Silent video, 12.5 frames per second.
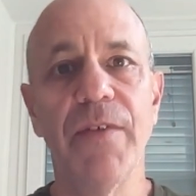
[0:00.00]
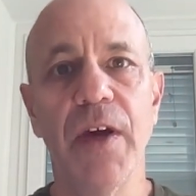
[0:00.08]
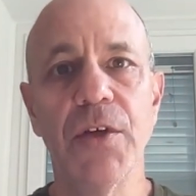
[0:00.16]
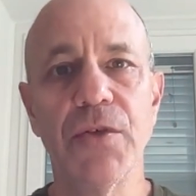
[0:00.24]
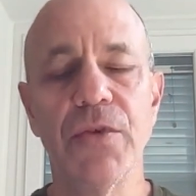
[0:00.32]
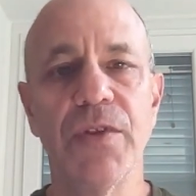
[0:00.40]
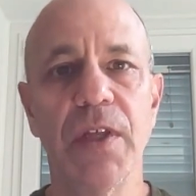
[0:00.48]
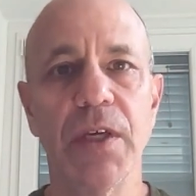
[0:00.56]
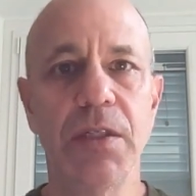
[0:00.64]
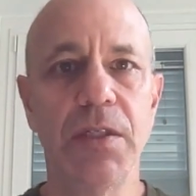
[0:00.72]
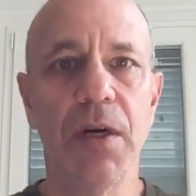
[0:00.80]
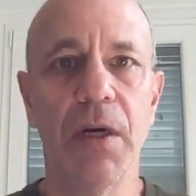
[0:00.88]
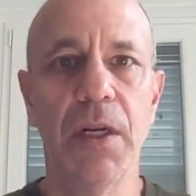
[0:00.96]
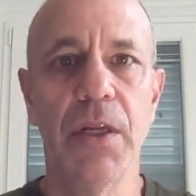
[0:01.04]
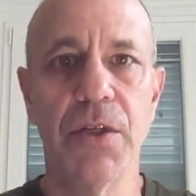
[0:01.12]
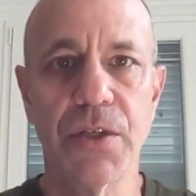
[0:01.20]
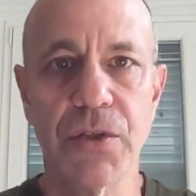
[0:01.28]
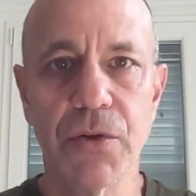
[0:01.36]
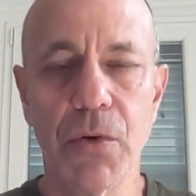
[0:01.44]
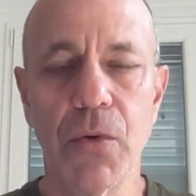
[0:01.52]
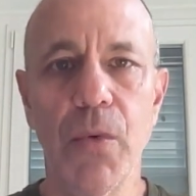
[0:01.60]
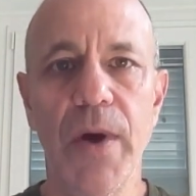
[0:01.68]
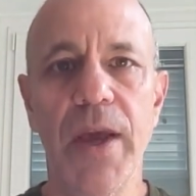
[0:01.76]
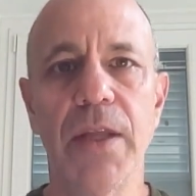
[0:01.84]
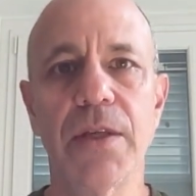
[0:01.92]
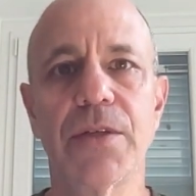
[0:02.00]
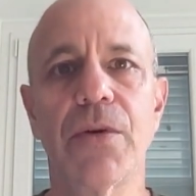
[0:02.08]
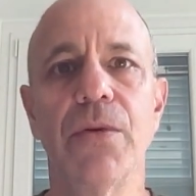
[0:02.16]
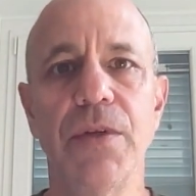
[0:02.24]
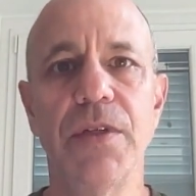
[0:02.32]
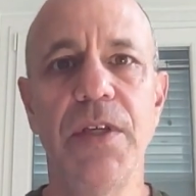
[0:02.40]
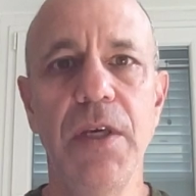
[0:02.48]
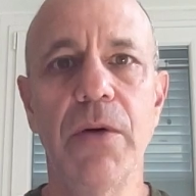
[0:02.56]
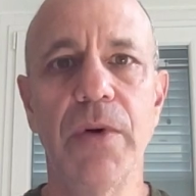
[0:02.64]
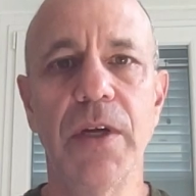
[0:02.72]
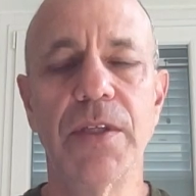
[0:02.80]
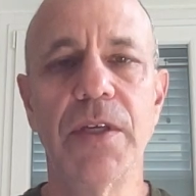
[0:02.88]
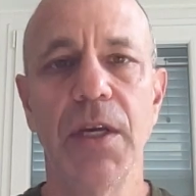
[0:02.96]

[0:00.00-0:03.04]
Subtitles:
extra things done in a certain way in a certain sequence.